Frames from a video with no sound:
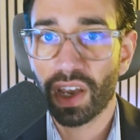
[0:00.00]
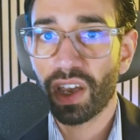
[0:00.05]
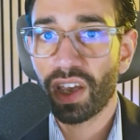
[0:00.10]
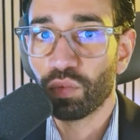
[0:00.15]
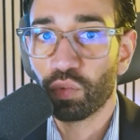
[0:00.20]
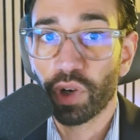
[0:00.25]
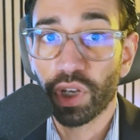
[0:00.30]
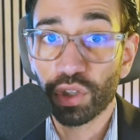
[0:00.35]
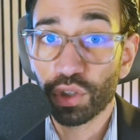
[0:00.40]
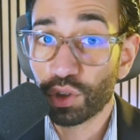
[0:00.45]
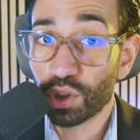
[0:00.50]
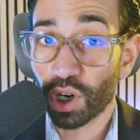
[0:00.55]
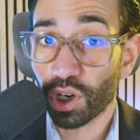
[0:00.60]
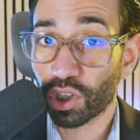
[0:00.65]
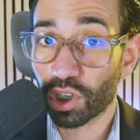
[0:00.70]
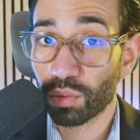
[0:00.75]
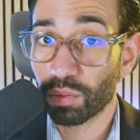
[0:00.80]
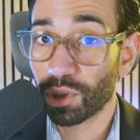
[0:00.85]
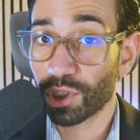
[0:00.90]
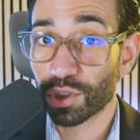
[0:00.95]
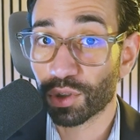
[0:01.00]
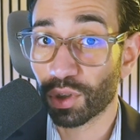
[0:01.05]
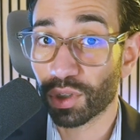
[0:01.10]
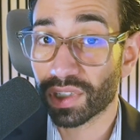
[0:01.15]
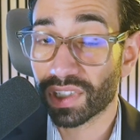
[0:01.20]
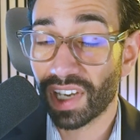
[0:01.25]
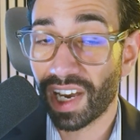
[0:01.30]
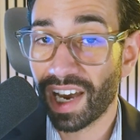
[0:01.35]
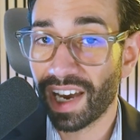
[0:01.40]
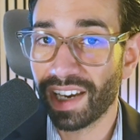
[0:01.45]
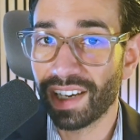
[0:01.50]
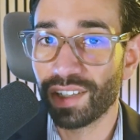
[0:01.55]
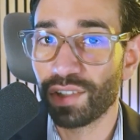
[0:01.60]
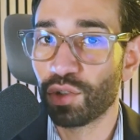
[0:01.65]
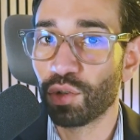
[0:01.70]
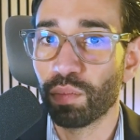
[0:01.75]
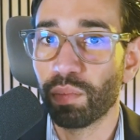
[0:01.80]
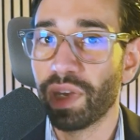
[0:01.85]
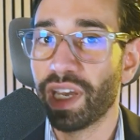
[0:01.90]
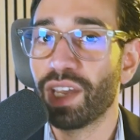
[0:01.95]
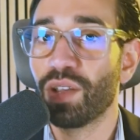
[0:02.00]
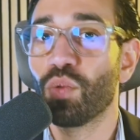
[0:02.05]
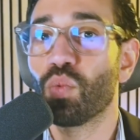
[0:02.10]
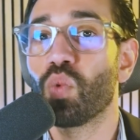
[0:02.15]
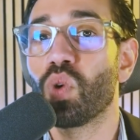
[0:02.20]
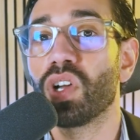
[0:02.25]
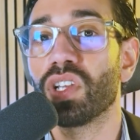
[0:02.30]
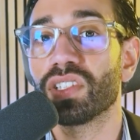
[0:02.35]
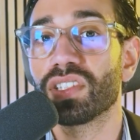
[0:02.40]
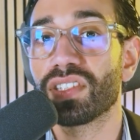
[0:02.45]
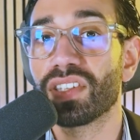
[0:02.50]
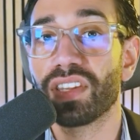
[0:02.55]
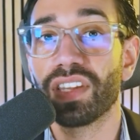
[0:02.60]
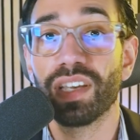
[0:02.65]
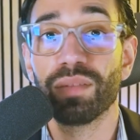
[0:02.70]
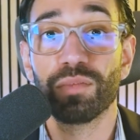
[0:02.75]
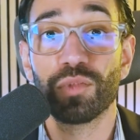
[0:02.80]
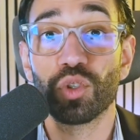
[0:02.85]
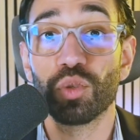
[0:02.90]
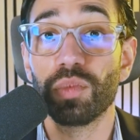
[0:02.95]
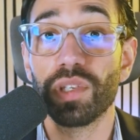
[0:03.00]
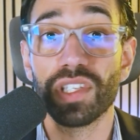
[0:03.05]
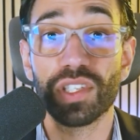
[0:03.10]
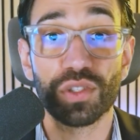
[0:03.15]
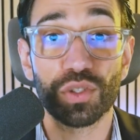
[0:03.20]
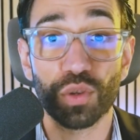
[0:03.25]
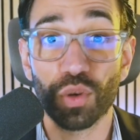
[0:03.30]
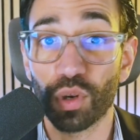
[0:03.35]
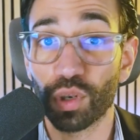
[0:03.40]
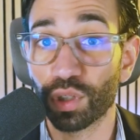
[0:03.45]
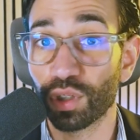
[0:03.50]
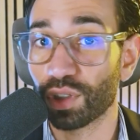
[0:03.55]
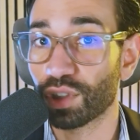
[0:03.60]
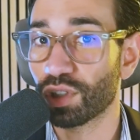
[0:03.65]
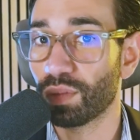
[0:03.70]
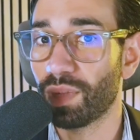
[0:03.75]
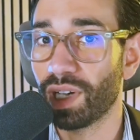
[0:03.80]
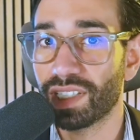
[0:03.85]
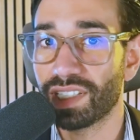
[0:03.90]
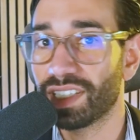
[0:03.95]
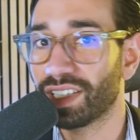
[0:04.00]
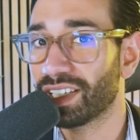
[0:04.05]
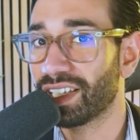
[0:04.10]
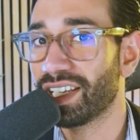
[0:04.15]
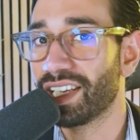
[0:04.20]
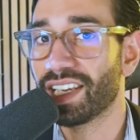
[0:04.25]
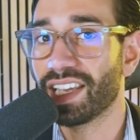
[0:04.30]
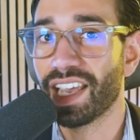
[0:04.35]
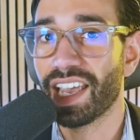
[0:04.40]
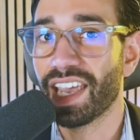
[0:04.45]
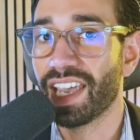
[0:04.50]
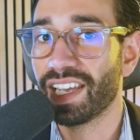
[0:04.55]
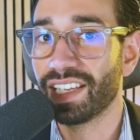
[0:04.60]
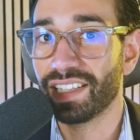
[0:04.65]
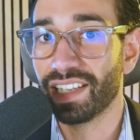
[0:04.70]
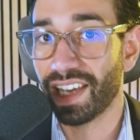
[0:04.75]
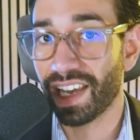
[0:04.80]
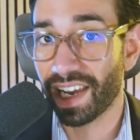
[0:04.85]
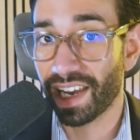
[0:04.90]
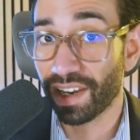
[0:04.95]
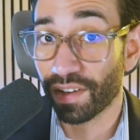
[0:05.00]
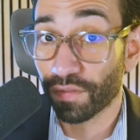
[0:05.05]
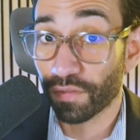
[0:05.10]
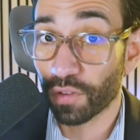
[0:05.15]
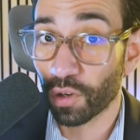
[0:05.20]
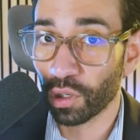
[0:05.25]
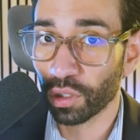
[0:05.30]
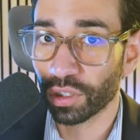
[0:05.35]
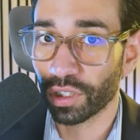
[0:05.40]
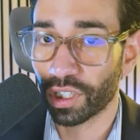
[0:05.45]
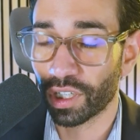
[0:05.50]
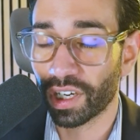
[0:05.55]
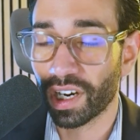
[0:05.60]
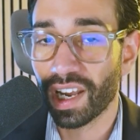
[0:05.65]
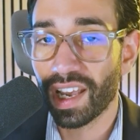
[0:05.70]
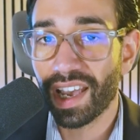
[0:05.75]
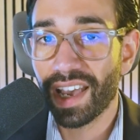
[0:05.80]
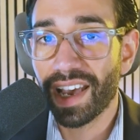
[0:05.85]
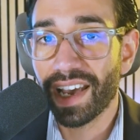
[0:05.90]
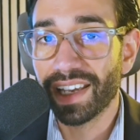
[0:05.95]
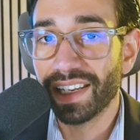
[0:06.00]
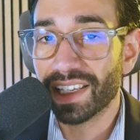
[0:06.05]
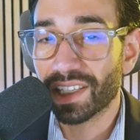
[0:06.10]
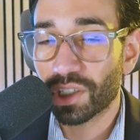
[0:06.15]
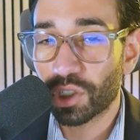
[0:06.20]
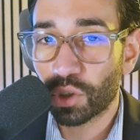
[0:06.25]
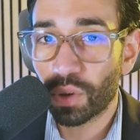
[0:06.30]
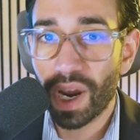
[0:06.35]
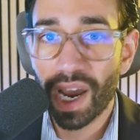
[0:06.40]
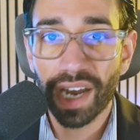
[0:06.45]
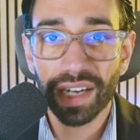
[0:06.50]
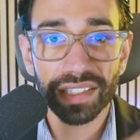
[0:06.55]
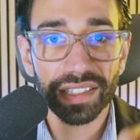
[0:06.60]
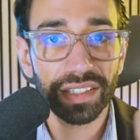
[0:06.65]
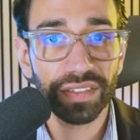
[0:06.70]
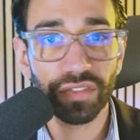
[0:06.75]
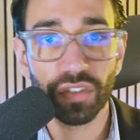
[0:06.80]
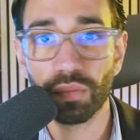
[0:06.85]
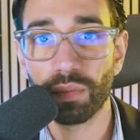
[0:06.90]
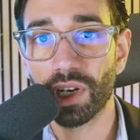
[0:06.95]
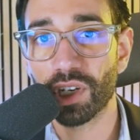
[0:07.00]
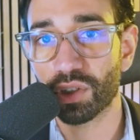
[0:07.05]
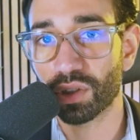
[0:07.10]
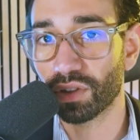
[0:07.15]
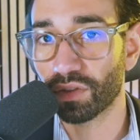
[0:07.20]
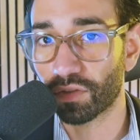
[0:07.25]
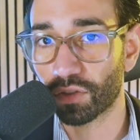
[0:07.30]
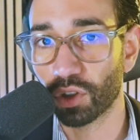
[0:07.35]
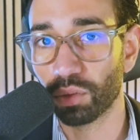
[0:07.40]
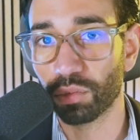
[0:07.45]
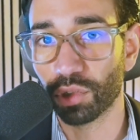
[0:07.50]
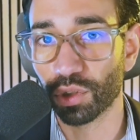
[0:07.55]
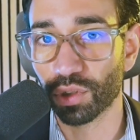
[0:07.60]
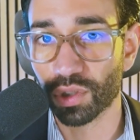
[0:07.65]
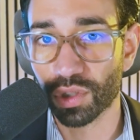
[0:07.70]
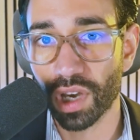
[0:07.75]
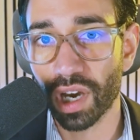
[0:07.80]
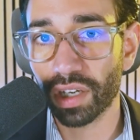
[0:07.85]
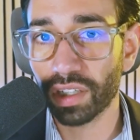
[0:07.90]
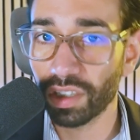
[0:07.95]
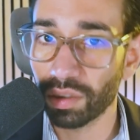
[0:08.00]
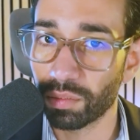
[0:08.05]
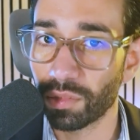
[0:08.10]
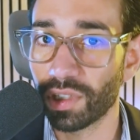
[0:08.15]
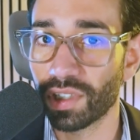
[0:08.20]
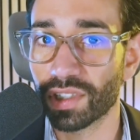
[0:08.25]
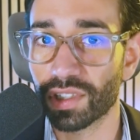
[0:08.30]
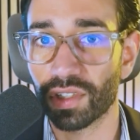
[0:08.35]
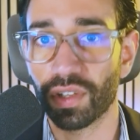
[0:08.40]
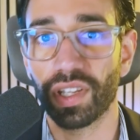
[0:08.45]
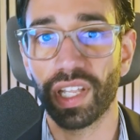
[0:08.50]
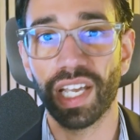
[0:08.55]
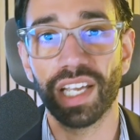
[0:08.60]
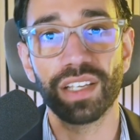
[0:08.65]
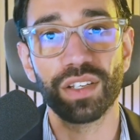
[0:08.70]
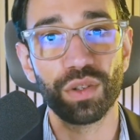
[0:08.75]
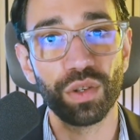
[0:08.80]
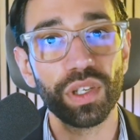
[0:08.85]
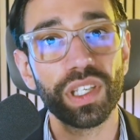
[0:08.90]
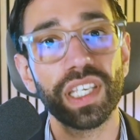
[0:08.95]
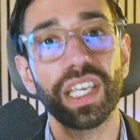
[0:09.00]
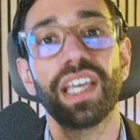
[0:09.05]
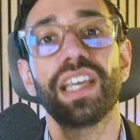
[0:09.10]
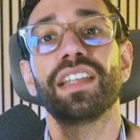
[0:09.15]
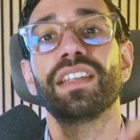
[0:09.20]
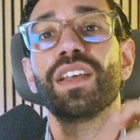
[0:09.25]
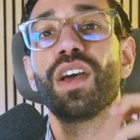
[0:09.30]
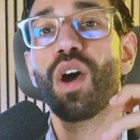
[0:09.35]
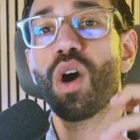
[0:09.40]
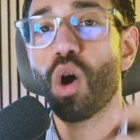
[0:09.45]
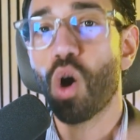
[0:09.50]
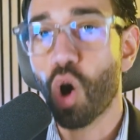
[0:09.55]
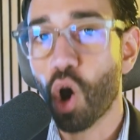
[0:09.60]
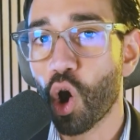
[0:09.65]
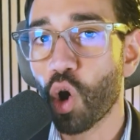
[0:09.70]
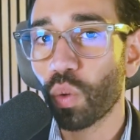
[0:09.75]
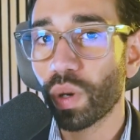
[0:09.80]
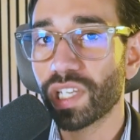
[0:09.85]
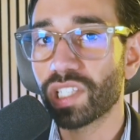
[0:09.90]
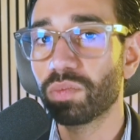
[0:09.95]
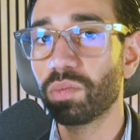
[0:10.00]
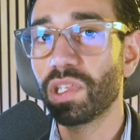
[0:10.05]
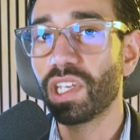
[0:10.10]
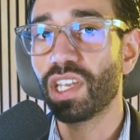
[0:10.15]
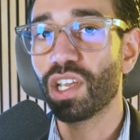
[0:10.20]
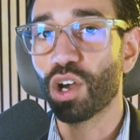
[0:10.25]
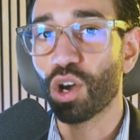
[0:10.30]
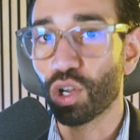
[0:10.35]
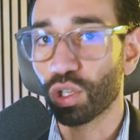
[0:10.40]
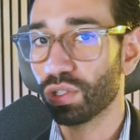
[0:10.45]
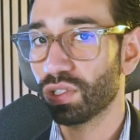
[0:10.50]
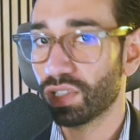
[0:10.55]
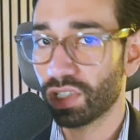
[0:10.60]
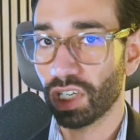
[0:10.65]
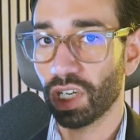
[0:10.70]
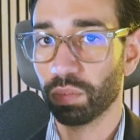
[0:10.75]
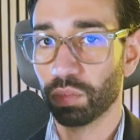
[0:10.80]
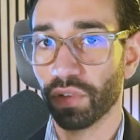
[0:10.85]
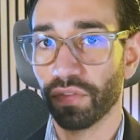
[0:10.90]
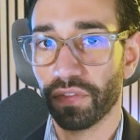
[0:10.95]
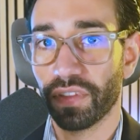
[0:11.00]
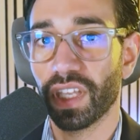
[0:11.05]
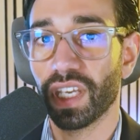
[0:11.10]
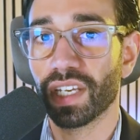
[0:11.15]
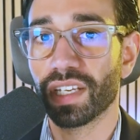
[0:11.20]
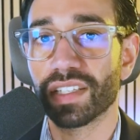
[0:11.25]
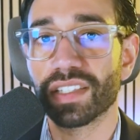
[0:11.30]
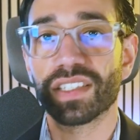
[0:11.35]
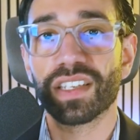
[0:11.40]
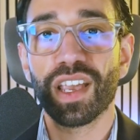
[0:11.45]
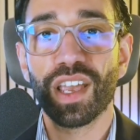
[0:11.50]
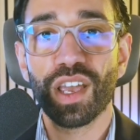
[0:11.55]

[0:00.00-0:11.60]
When the documents are signed, you may want them to be stored automatically in a folder and extract information from those documents so that you can always be on top of things,